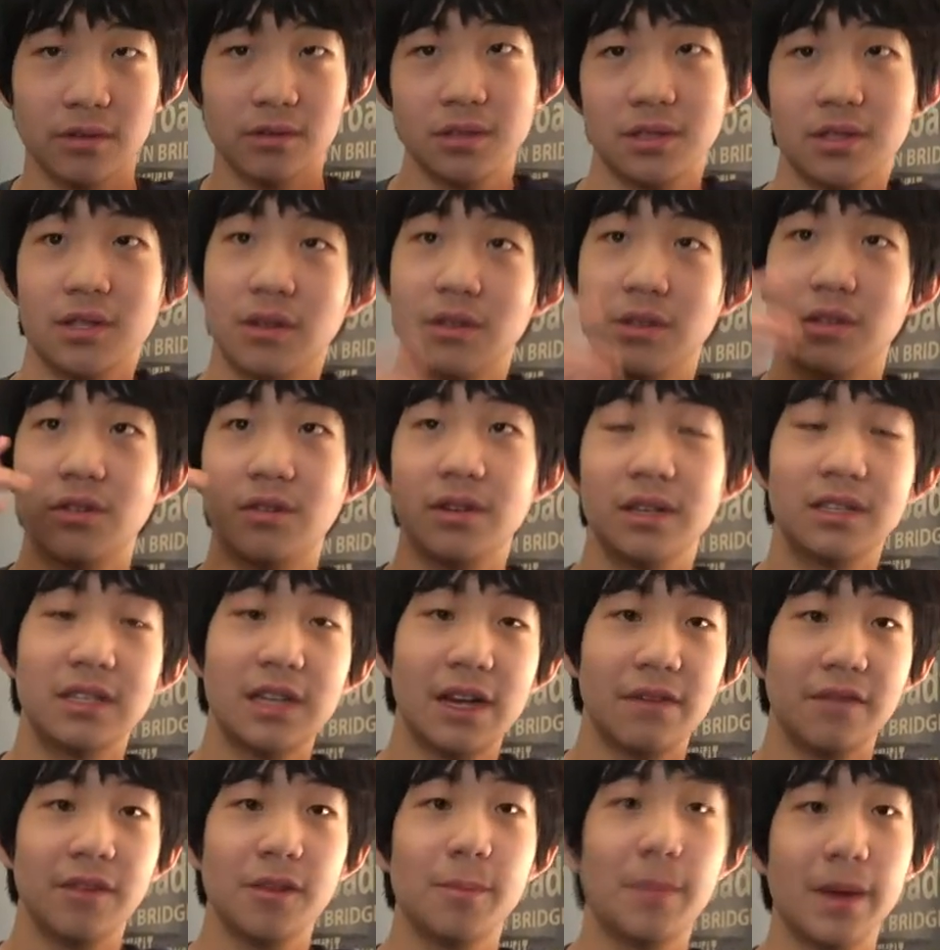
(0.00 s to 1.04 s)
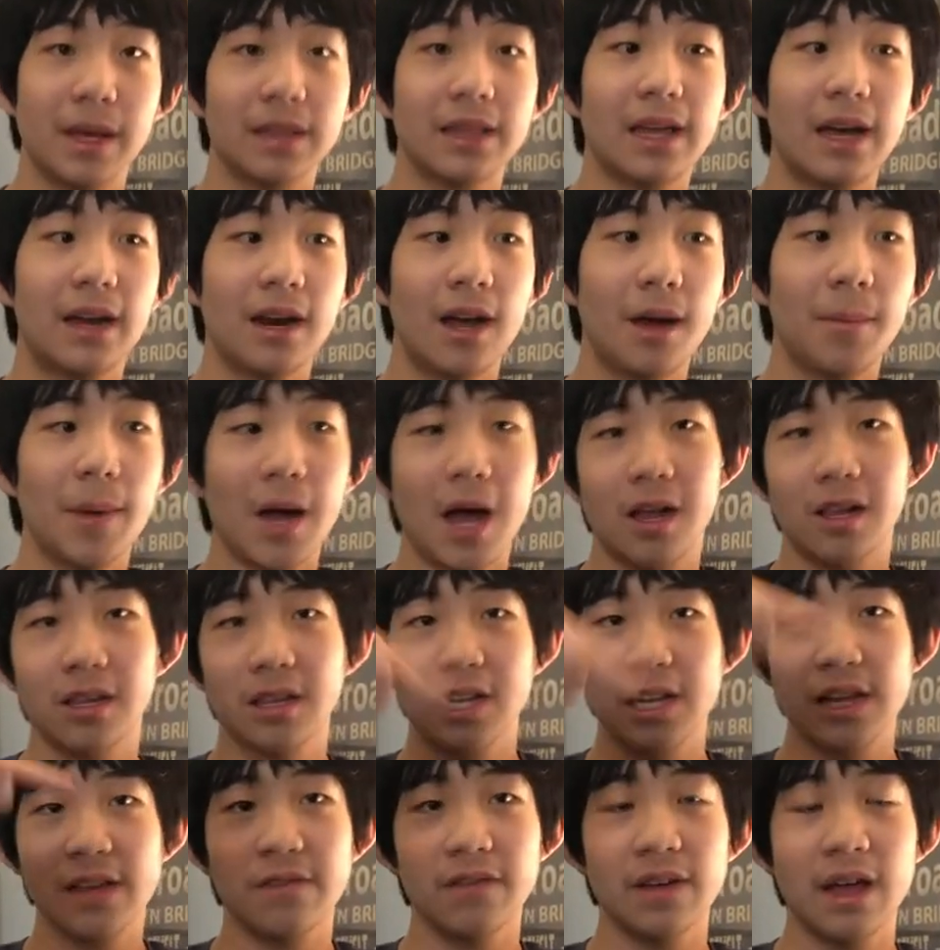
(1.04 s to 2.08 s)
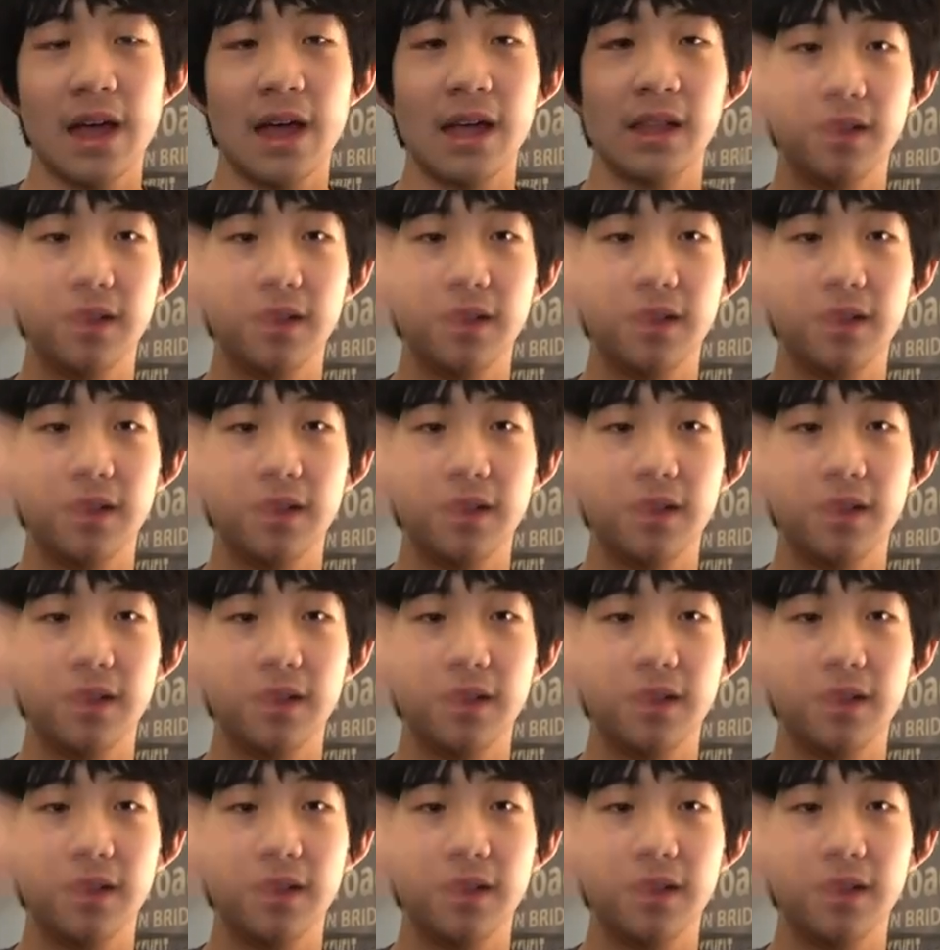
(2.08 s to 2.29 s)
So you can definitely pick that up. I'll leave